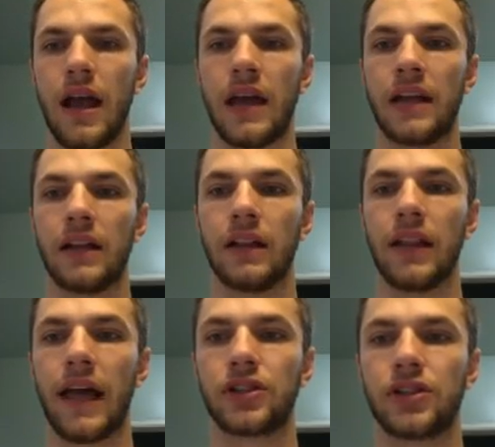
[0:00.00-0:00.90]
an
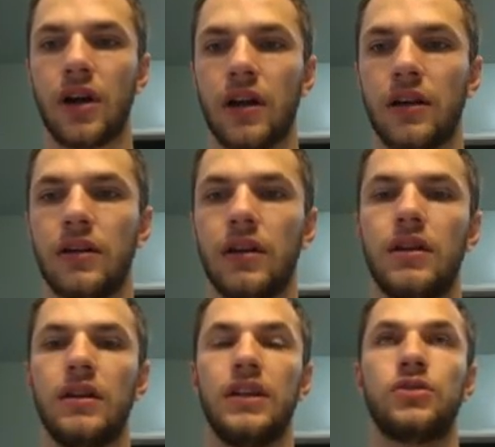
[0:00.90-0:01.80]
electron
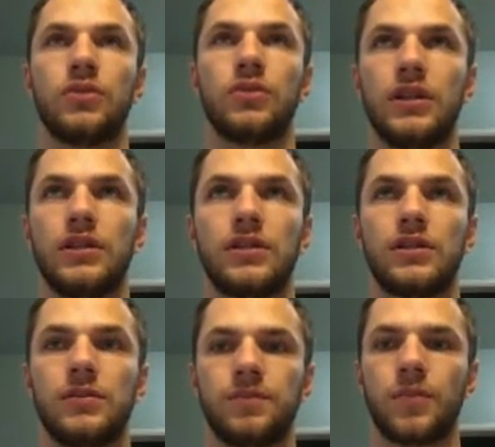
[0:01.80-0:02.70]
is released.